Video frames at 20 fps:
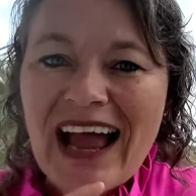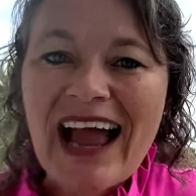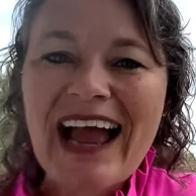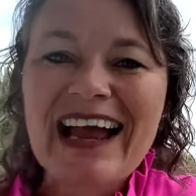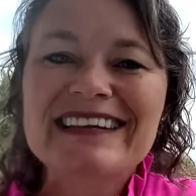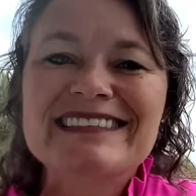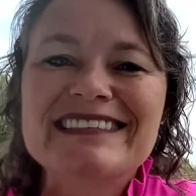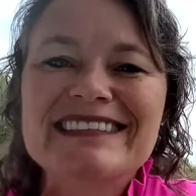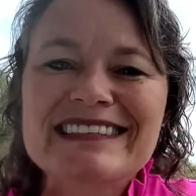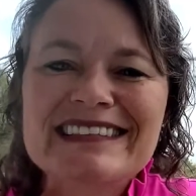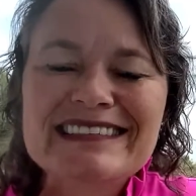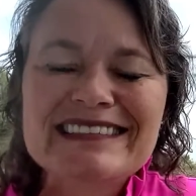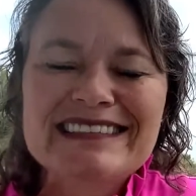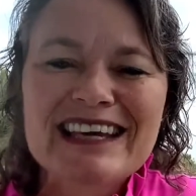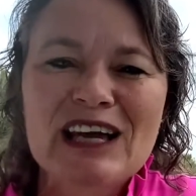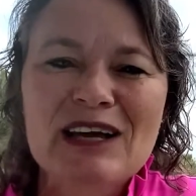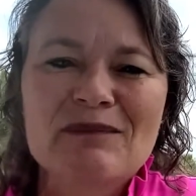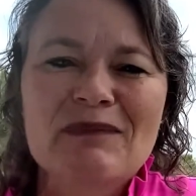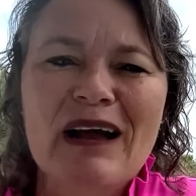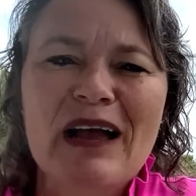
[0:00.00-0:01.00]
I didn't
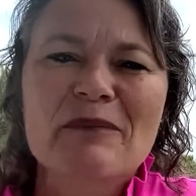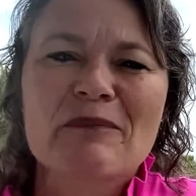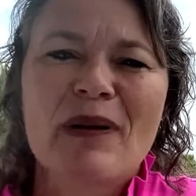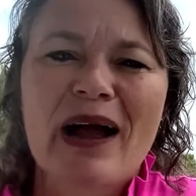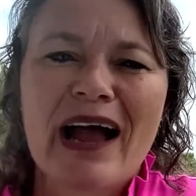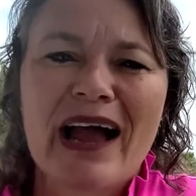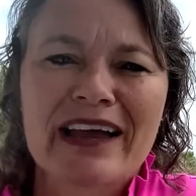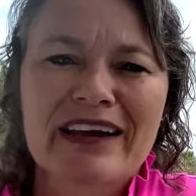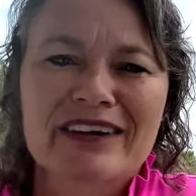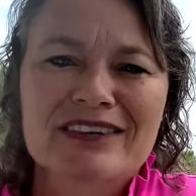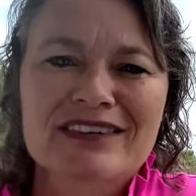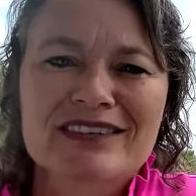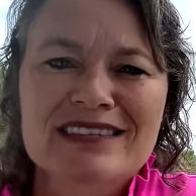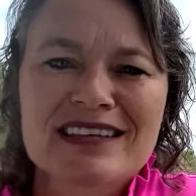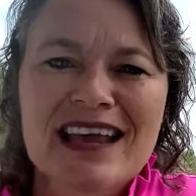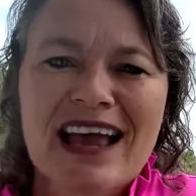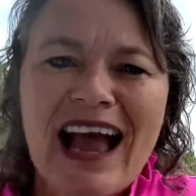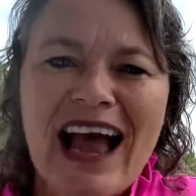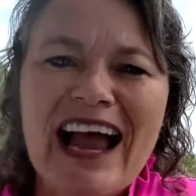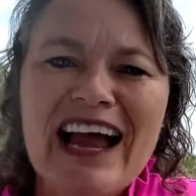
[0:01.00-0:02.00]
tell my
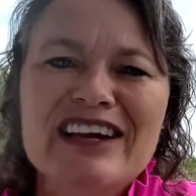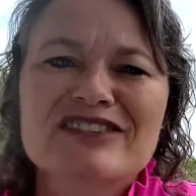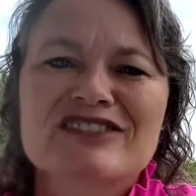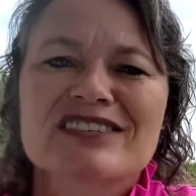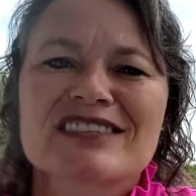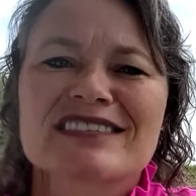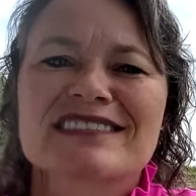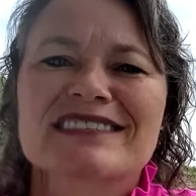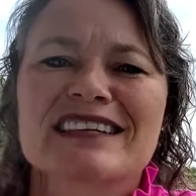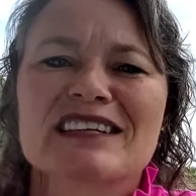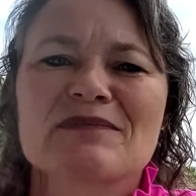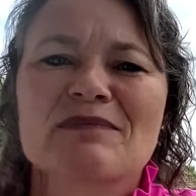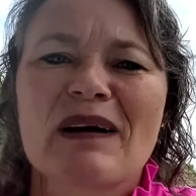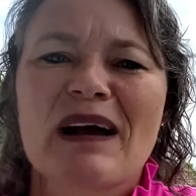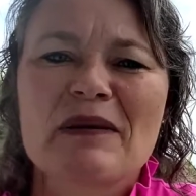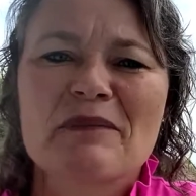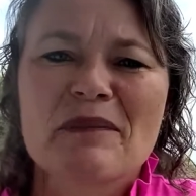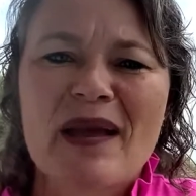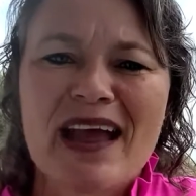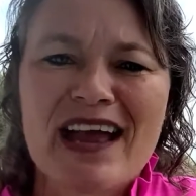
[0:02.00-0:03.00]
buyers. I just did
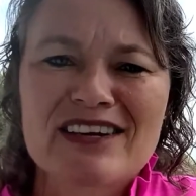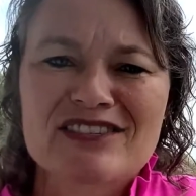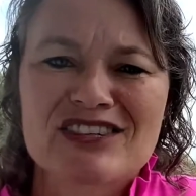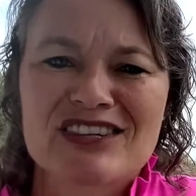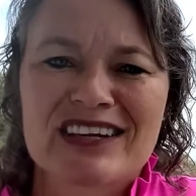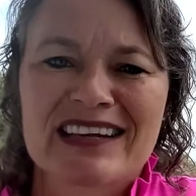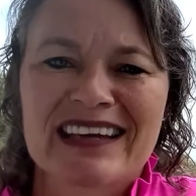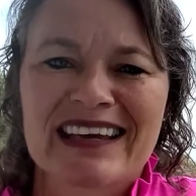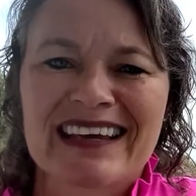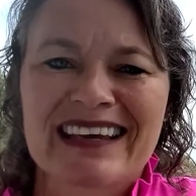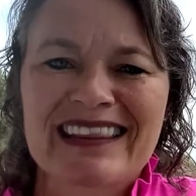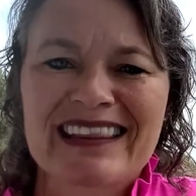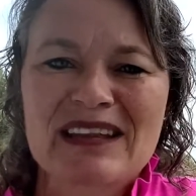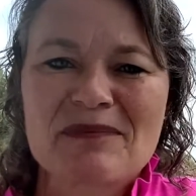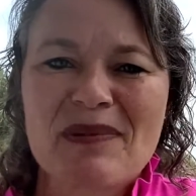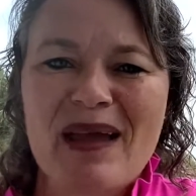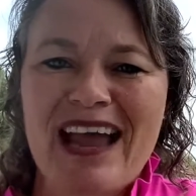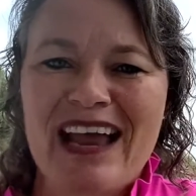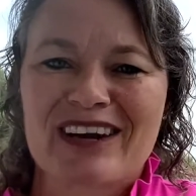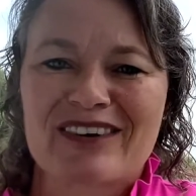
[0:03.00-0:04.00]
my magic in
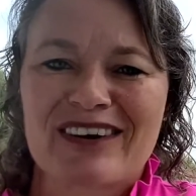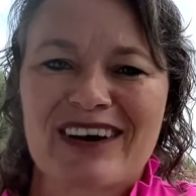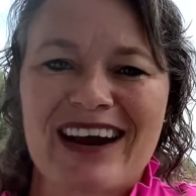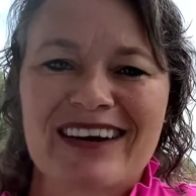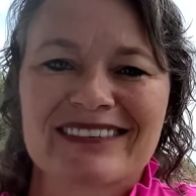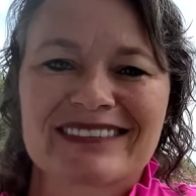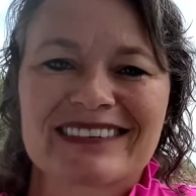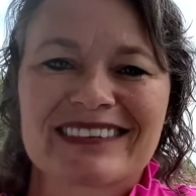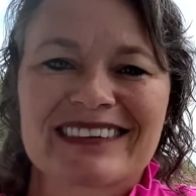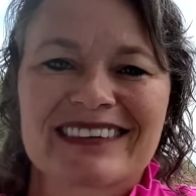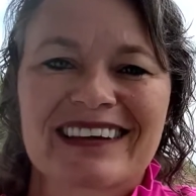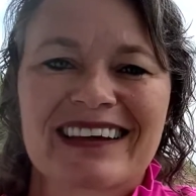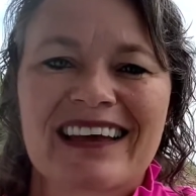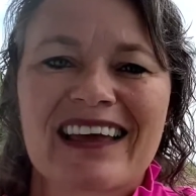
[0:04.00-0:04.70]
the background.